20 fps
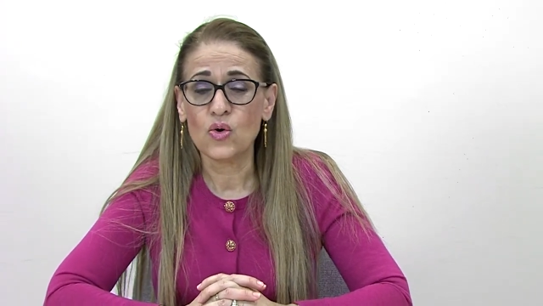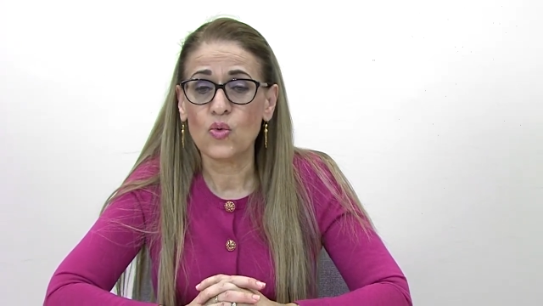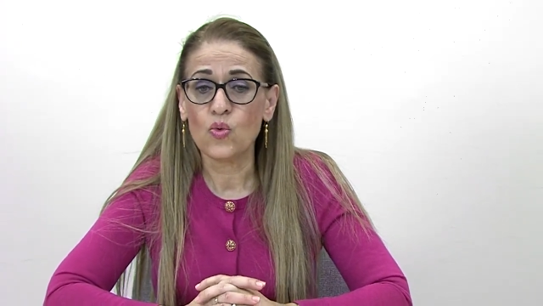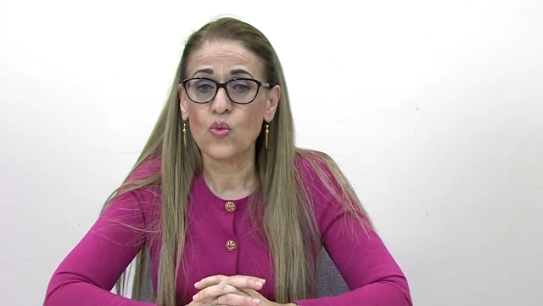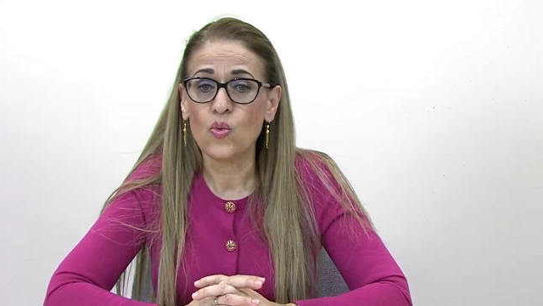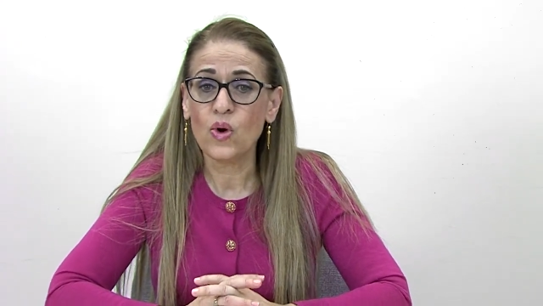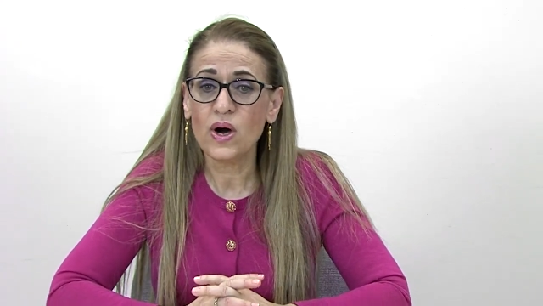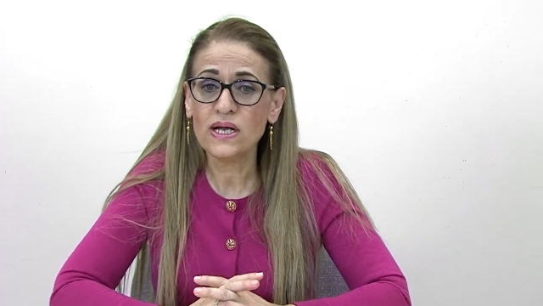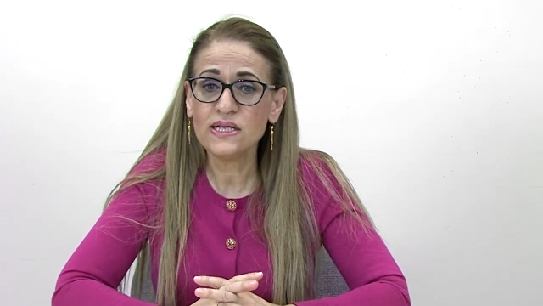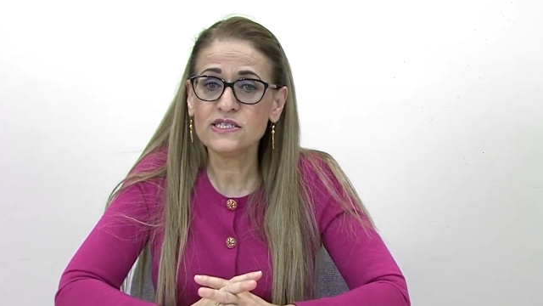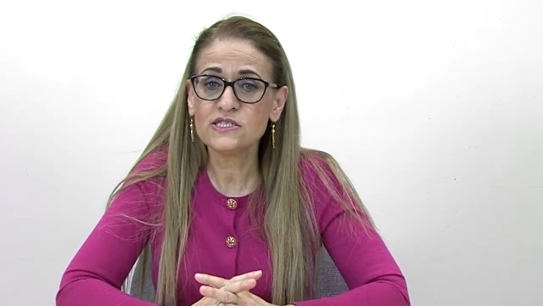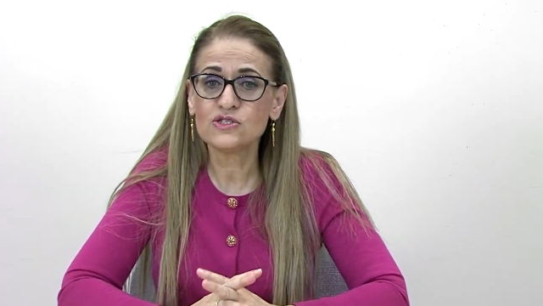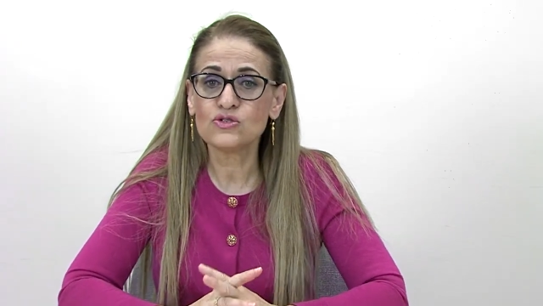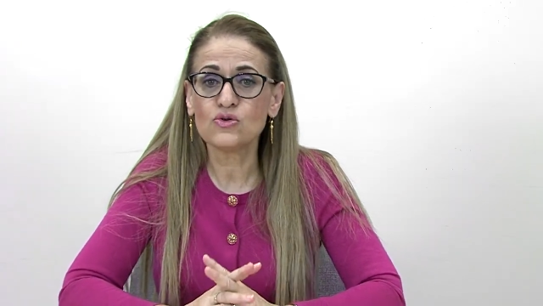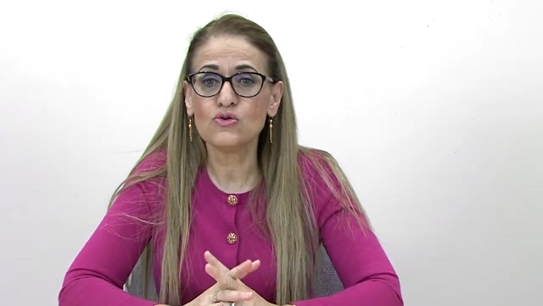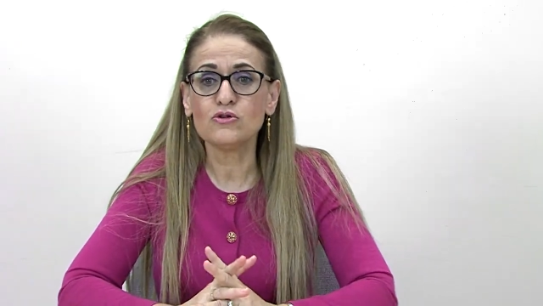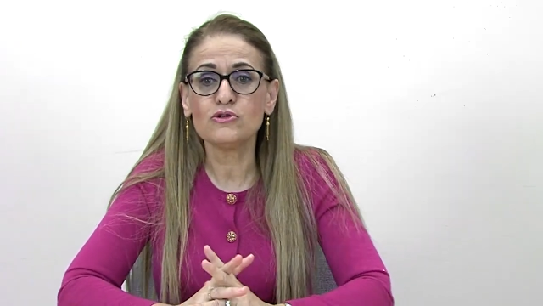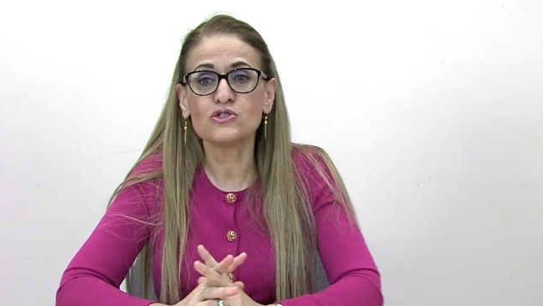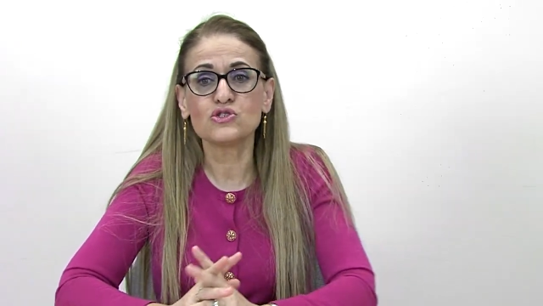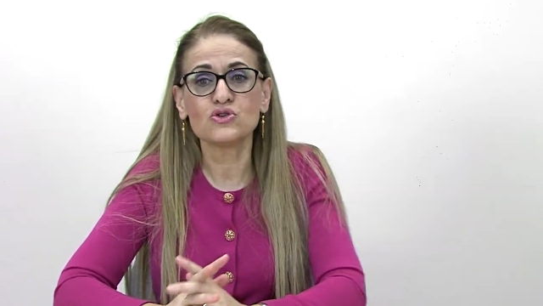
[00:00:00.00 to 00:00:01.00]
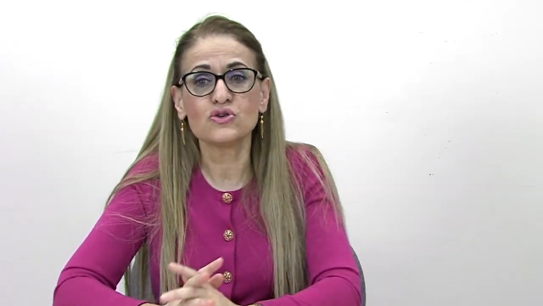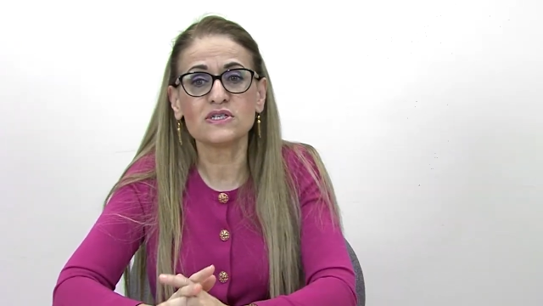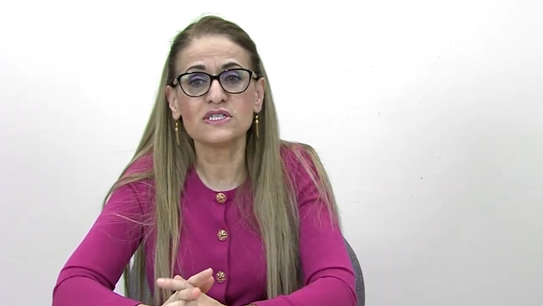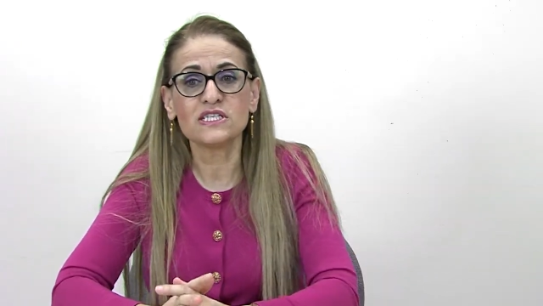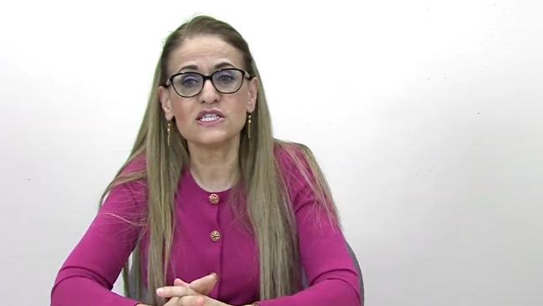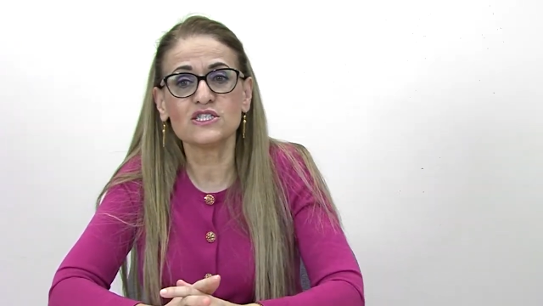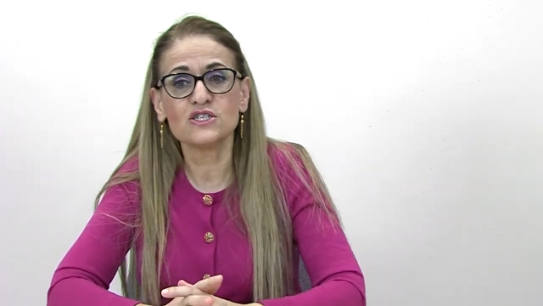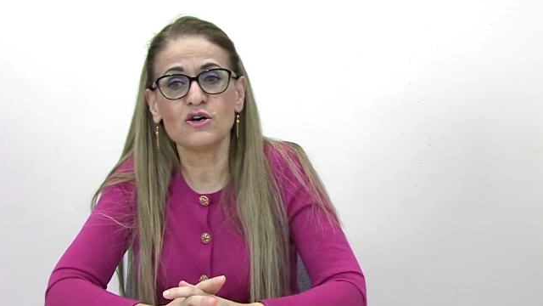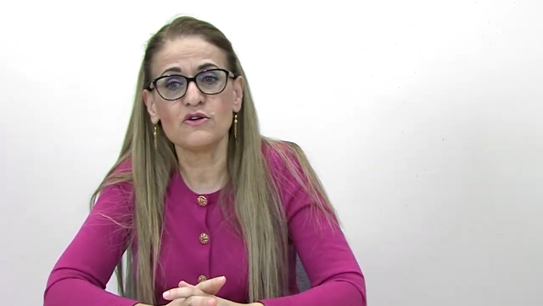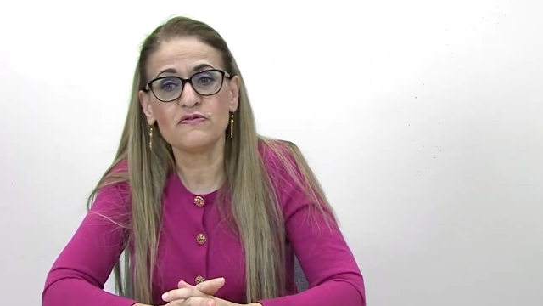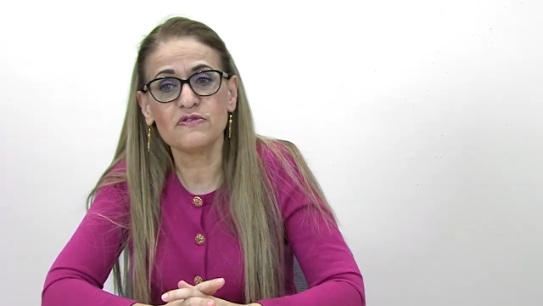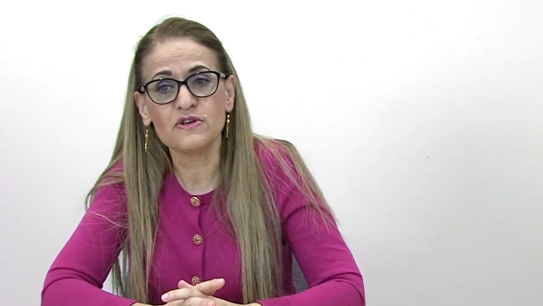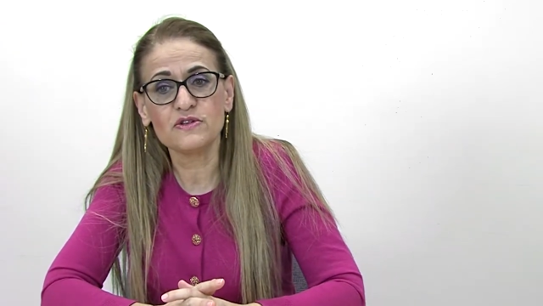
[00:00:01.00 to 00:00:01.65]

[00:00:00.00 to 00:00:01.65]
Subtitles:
Once all sources of